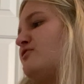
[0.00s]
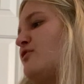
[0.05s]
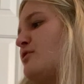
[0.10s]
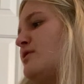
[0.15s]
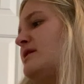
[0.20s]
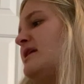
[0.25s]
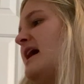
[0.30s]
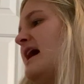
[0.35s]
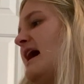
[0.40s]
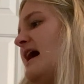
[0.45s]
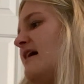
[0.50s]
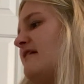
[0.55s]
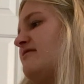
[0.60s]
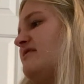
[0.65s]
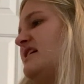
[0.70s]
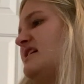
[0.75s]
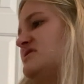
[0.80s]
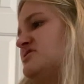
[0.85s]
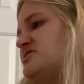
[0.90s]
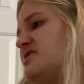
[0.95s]
4.5
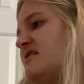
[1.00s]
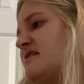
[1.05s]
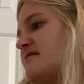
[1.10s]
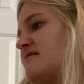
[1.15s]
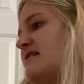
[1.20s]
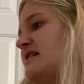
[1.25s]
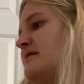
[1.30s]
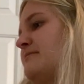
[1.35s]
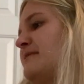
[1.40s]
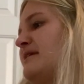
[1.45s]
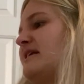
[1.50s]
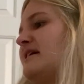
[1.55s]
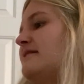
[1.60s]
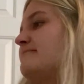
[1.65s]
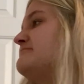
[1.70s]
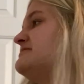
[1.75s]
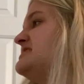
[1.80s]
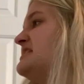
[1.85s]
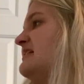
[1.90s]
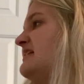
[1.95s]
inches, said Amelia
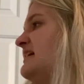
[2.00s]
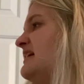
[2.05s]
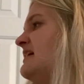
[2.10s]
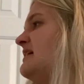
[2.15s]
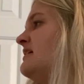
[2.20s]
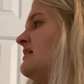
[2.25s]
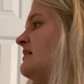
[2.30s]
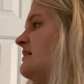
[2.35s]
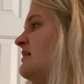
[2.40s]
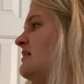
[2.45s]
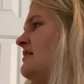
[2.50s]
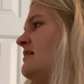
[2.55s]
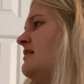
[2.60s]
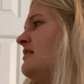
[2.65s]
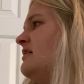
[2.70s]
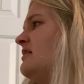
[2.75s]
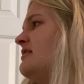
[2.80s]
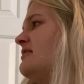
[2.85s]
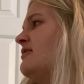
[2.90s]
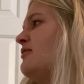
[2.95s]
Bedelia.
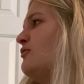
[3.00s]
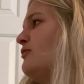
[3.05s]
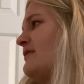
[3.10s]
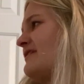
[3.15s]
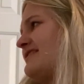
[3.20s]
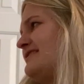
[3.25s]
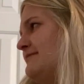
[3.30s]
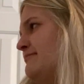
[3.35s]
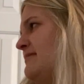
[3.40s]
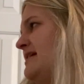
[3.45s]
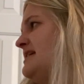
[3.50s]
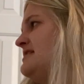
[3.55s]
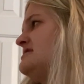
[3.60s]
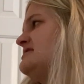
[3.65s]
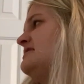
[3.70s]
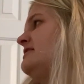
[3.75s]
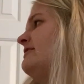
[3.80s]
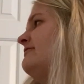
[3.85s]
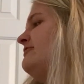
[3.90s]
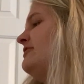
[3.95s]
Was the meat
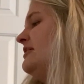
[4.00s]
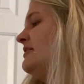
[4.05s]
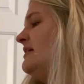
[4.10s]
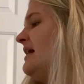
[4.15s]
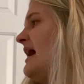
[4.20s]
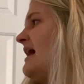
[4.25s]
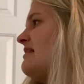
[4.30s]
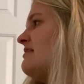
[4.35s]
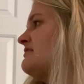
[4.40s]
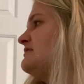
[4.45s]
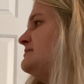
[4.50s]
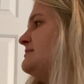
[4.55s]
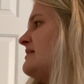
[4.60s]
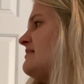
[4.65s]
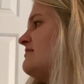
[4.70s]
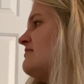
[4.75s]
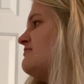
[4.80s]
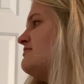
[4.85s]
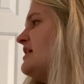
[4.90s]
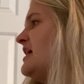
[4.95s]
delivered? Asked
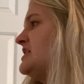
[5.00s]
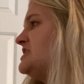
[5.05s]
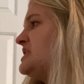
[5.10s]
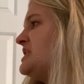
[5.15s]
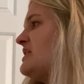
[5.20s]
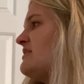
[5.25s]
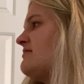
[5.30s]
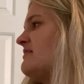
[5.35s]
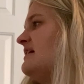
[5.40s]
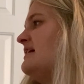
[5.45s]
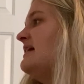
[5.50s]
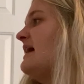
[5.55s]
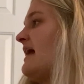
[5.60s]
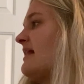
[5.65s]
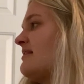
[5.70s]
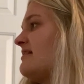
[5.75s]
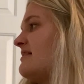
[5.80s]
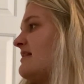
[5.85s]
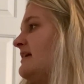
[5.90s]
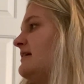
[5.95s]
Mrs. Rogers.
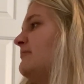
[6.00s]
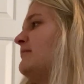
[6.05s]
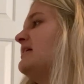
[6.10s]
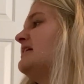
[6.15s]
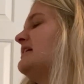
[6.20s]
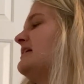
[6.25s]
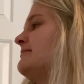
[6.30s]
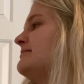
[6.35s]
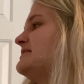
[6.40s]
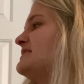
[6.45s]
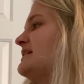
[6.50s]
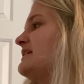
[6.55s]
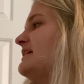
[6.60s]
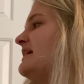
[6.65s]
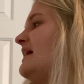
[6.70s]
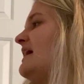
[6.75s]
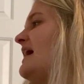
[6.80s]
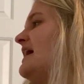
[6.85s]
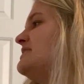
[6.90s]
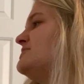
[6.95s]
Yes, said Amelia
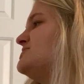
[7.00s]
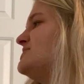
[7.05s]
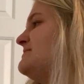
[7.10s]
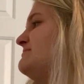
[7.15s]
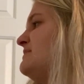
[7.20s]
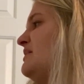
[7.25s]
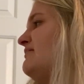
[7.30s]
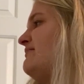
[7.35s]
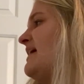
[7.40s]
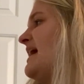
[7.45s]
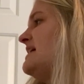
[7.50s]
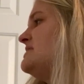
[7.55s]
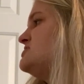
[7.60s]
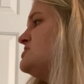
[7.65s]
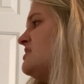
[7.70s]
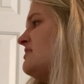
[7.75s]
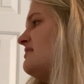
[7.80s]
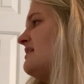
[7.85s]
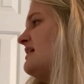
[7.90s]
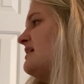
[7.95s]
Bedelia. I trimmed the fat
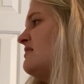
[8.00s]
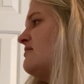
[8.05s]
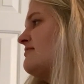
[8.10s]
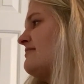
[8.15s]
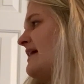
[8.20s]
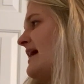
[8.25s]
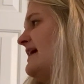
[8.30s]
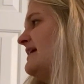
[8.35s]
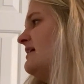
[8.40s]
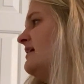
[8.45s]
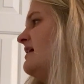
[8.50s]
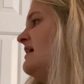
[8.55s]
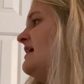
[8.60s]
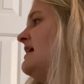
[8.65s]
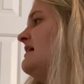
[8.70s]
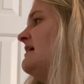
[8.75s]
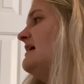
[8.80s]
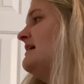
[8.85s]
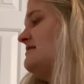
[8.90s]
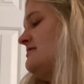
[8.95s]
just like you said.
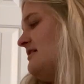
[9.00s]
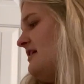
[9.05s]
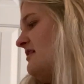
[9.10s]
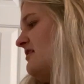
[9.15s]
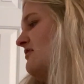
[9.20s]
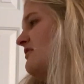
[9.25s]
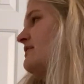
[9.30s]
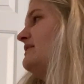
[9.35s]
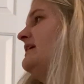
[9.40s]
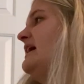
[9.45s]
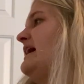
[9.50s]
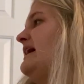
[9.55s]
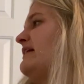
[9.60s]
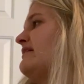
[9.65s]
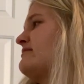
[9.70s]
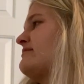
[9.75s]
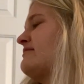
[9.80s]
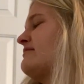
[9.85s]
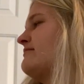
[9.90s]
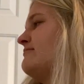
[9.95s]
It does look
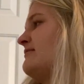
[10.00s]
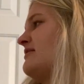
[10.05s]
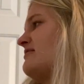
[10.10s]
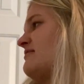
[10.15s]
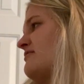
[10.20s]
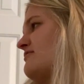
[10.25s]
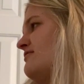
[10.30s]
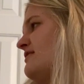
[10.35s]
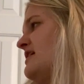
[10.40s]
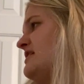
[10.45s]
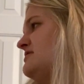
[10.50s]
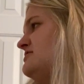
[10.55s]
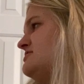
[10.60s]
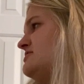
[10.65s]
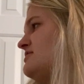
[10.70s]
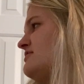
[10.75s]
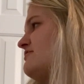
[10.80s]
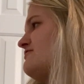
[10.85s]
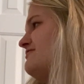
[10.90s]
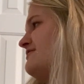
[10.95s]
nice. Mrs.
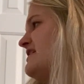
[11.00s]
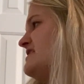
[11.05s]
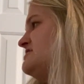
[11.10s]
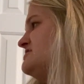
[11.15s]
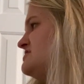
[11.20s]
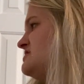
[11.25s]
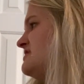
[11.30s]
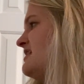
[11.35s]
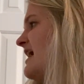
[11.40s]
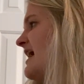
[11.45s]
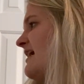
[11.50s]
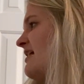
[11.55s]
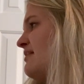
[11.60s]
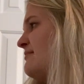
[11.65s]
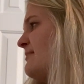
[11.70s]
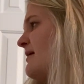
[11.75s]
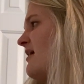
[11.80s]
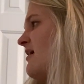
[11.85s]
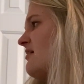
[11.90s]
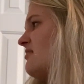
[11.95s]
Rogers rushed to the
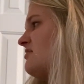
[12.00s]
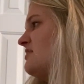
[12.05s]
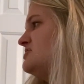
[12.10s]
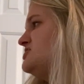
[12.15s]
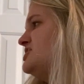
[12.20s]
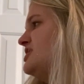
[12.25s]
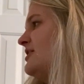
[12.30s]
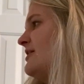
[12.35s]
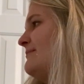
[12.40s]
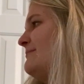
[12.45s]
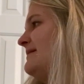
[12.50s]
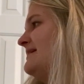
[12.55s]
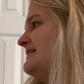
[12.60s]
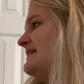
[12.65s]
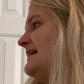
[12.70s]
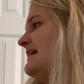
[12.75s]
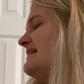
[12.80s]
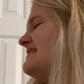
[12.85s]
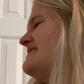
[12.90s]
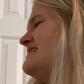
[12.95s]
icebox. She opened
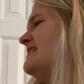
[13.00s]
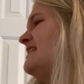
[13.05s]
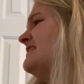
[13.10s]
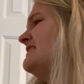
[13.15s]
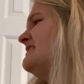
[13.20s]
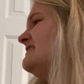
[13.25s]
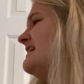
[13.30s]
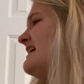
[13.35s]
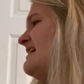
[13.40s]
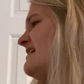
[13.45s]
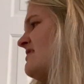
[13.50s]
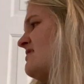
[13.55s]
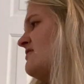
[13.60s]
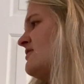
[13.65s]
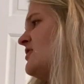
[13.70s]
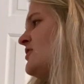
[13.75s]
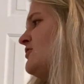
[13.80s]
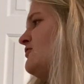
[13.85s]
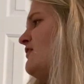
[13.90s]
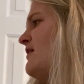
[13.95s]
it. Lace?
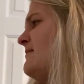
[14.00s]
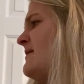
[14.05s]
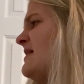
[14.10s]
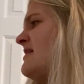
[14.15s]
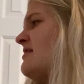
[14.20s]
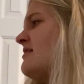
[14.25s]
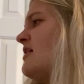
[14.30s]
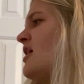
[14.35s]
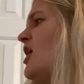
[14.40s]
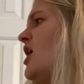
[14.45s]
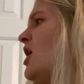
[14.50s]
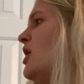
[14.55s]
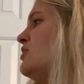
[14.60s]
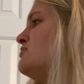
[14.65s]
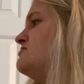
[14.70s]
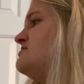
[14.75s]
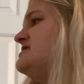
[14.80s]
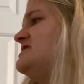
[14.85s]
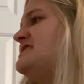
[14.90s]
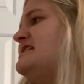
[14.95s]
Ribbons?
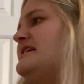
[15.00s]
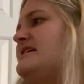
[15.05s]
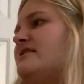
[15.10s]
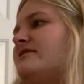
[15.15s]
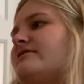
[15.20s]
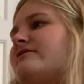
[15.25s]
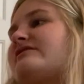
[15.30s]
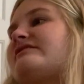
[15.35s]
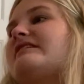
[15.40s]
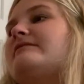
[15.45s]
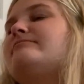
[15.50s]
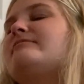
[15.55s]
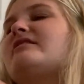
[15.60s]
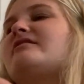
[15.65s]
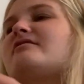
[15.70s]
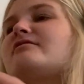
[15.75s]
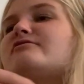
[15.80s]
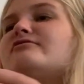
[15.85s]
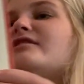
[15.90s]
Oh, dear, said Mrs.